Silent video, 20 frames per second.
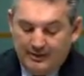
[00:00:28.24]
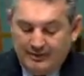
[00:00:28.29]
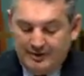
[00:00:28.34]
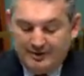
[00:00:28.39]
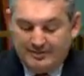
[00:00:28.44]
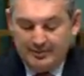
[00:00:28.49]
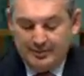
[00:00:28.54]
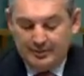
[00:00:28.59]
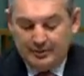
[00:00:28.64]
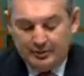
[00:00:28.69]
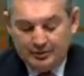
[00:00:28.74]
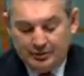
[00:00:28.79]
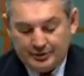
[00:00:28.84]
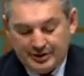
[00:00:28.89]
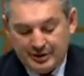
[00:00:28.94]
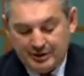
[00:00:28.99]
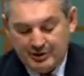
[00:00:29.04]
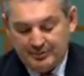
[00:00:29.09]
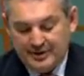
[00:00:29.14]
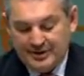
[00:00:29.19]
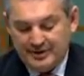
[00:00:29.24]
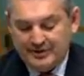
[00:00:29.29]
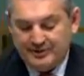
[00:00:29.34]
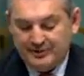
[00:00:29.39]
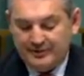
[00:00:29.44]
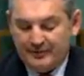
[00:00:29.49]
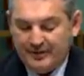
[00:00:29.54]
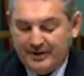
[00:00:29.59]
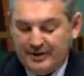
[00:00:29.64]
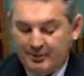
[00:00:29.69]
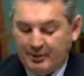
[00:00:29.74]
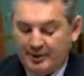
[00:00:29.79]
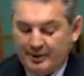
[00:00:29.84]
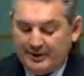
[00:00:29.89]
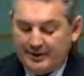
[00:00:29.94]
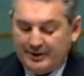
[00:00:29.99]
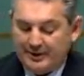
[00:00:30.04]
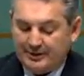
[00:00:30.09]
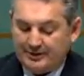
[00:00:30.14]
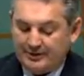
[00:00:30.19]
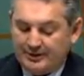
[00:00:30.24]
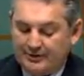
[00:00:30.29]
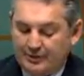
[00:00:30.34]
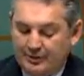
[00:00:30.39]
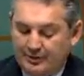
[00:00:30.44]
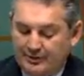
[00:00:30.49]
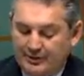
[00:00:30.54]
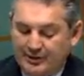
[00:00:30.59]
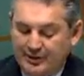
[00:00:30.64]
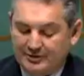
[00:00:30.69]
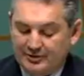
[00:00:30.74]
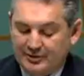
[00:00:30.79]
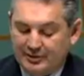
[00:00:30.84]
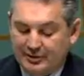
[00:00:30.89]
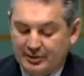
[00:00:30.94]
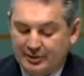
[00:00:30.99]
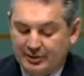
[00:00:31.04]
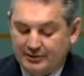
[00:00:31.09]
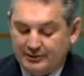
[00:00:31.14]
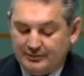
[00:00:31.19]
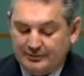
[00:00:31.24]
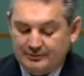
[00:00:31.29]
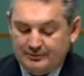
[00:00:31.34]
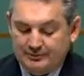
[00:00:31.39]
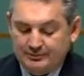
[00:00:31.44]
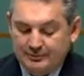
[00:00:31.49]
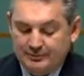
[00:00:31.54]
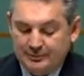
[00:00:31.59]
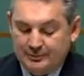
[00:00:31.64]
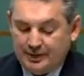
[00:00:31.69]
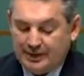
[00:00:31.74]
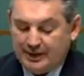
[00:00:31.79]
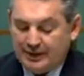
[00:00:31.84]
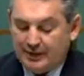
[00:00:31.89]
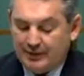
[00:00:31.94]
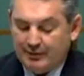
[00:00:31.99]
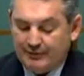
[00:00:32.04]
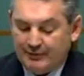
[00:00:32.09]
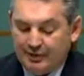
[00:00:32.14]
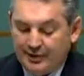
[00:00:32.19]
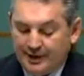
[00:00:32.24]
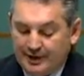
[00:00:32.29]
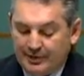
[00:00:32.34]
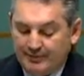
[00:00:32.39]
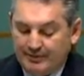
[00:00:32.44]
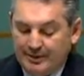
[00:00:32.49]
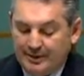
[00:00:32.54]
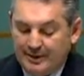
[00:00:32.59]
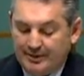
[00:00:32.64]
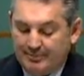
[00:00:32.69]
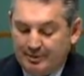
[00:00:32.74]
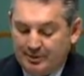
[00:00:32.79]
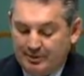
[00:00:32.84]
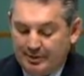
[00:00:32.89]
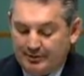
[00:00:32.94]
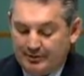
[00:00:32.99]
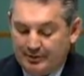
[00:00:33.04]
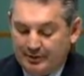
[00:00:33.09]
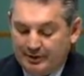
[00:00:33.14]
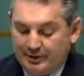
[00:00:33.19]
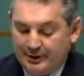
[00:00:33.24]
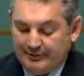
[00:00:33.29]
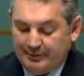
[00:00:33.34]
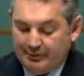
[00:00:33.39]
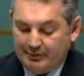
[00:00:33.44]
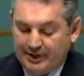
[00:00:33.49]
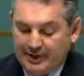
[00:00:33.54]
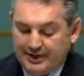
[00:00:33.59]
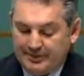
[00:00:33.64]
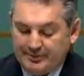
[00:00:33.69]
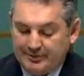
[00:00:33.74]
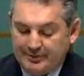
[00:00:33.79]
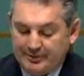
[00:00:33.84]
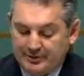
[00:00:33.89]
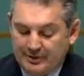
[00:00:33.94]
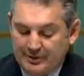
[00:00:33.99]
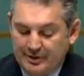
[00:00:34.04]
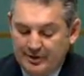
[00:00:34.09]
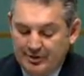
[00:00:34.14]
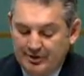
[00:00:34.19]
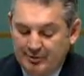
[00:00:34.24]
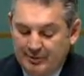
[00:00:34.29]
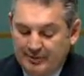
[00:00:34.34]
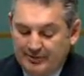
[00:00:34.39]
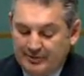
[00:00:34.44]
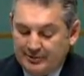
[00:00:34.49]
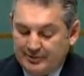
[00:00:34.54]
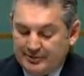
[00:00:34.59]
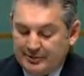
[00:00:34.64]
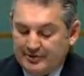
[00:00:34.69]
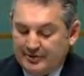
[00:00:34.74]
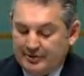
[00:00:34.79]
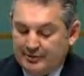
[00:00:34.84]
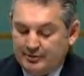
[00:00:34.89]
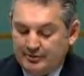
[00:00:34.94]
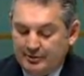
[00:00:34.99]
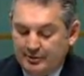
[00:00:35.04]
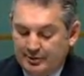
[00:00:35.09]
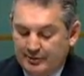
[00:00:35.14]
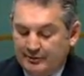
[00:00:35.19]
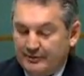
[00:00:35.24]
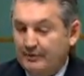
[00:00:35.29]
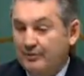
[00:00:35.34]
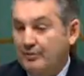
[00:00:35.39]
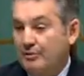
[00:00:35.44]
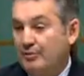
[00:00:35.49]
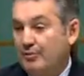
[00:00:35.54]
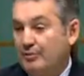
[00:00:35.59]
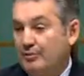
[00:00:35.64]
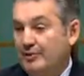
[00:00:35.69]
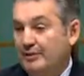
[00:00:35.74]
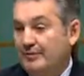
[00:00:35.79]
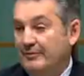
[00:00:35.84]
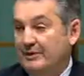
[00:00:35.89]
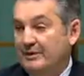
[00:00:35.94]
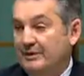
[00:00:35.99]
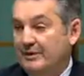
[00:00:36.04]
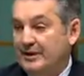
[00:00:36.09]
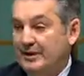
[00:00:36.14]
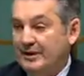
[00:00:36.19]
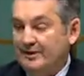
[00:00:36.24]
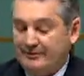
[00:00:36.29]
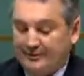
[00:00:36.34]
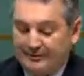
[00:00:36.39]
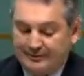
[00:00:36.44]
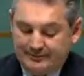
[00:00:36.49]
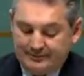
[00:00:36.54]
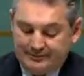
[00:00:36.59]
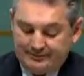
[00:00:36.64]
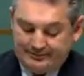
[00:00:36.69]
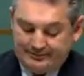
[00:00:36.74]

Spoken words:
This bill also amends the Fair Work Act 2009 to clarify unpaid parental leave arrangements where there is a stillbirth or infant death.